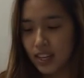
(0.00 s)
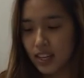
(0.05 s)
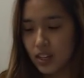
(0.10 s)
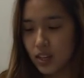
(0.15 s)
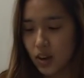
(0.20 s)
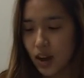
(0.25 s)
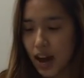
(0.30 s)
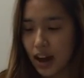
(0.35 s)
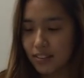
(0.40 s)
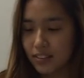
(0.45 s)

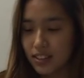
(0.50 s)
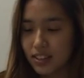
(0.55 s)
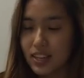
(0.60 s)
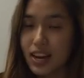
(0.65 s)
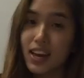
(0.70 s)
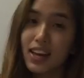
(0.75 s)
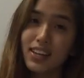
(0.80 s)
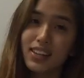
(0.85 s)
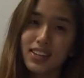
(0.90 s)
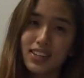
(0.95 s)
So after
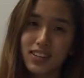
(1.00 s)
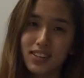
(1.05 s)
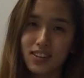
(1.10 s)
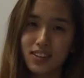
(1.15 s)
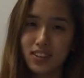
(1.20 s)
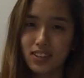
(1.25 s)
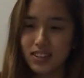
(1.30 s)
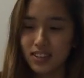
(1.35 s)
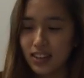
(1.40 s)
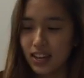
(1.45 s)
telling the
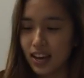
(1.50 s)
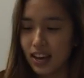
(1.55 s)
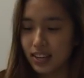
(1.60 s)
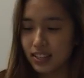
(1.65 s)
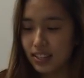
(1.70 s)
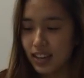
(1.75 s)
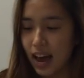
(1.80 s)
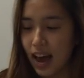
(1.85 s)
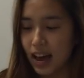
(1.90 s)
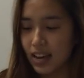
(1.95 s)
students this,
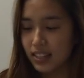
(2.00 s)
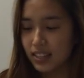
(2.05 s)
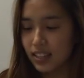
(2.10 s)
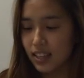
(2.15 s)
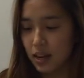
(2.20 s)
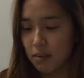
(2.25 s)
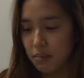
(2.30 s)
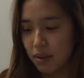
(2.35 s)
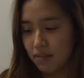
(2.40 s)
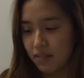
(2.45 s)
ask
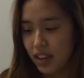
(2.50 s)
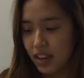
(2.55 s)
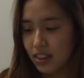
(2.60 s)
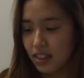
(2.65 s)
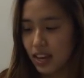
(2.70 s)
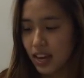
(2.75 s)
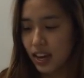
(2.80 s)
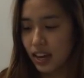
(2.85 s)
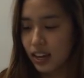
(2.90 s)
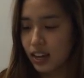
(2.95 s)
them if they
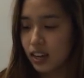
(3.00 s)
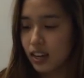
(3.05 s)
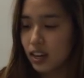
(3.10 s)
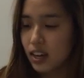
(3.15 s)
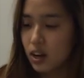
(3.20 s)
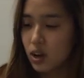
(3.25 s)
think